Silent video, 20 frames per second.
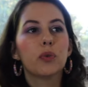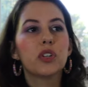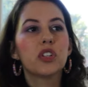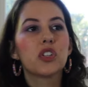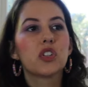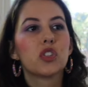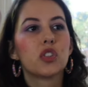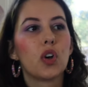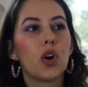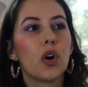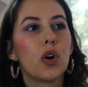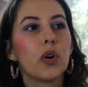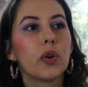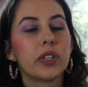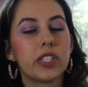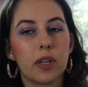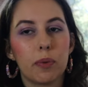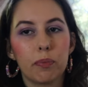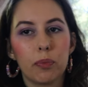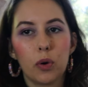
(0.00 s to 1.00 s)
was so
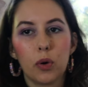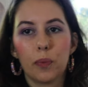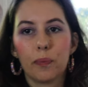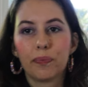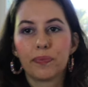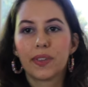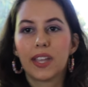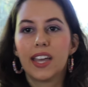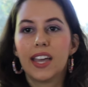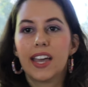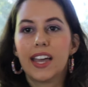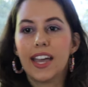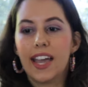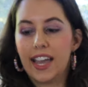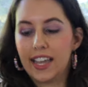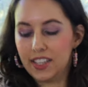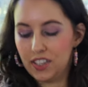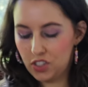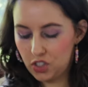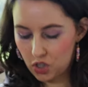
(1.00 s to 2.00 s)
simple.
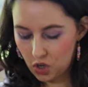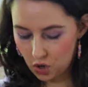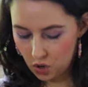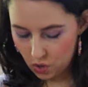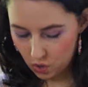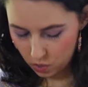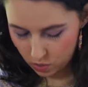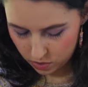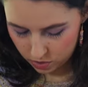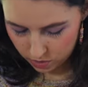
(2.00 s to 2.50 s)
And so